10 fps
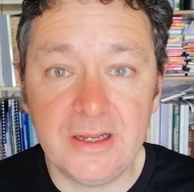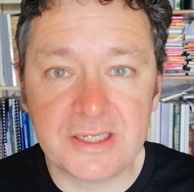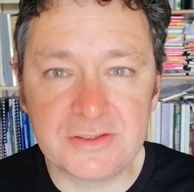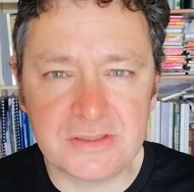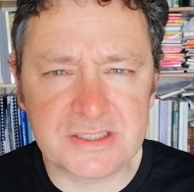
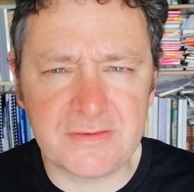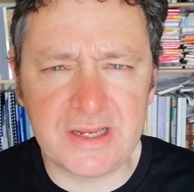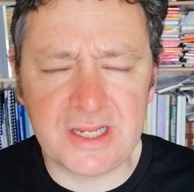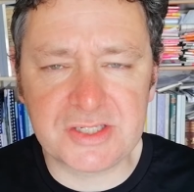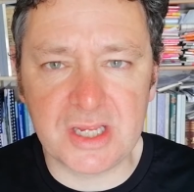It's not
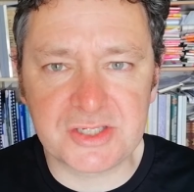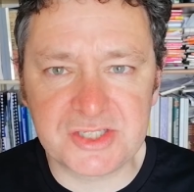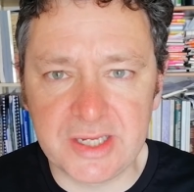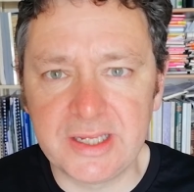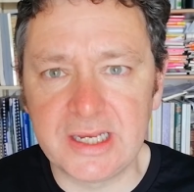necessarily a
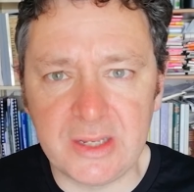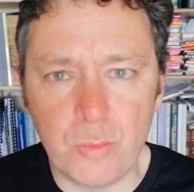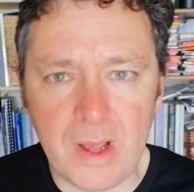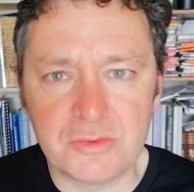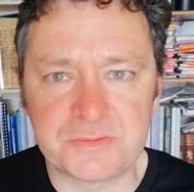singularly
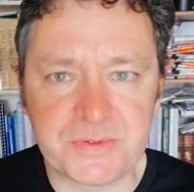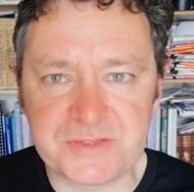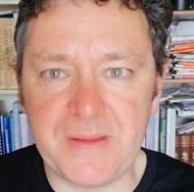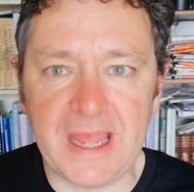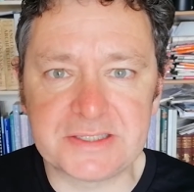Welsh
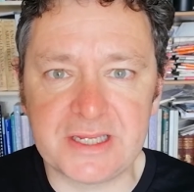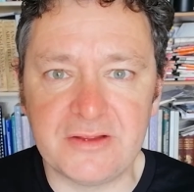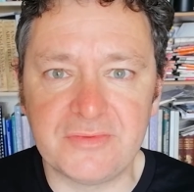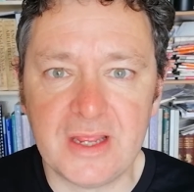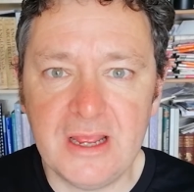perspective,